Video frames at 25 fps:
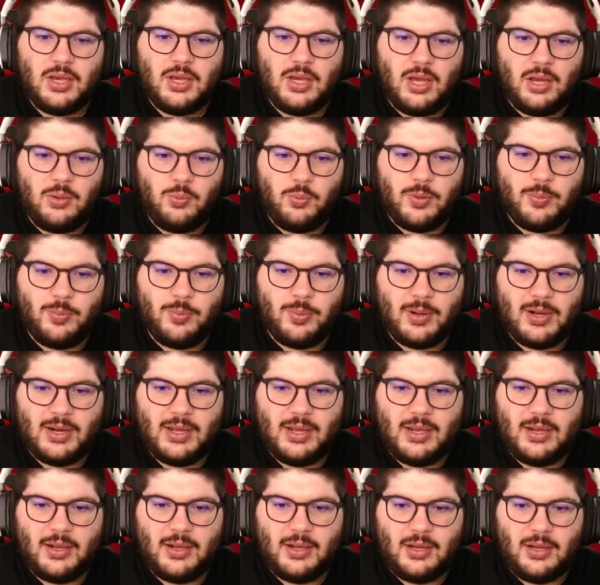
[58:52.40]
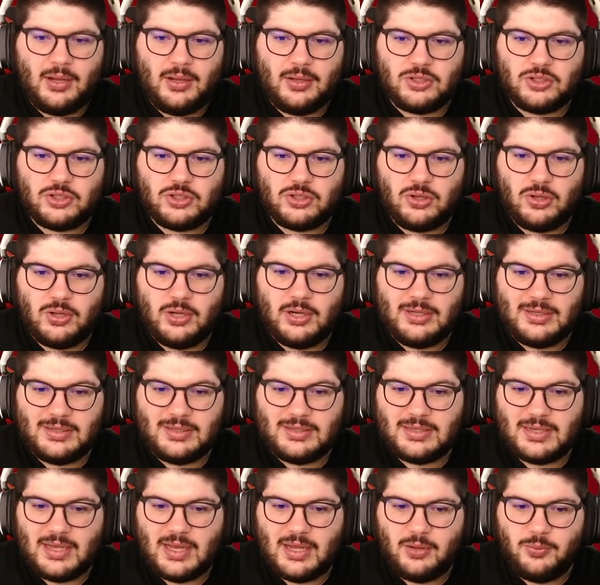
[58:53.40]
We play Son and
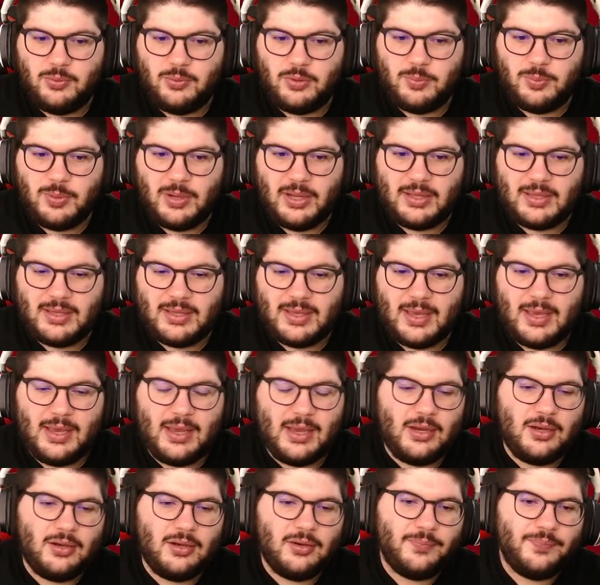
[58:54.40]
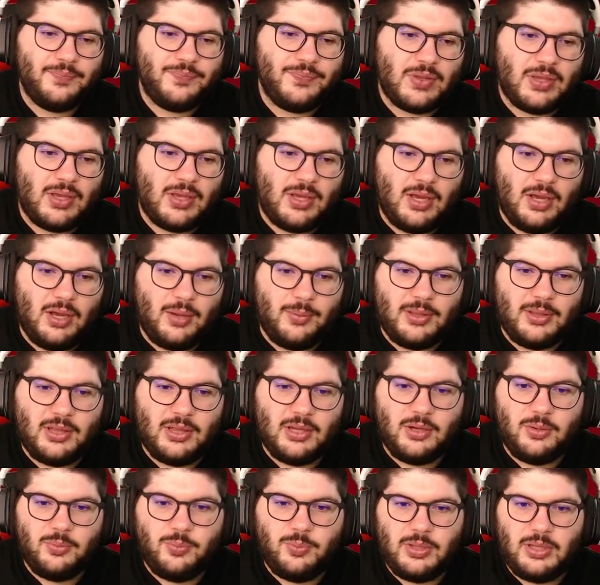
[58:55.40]
Salah. We play Kane. And then
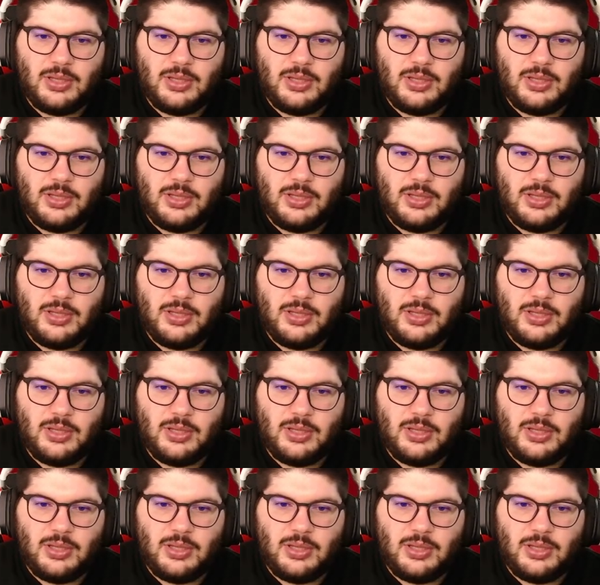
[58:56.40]
it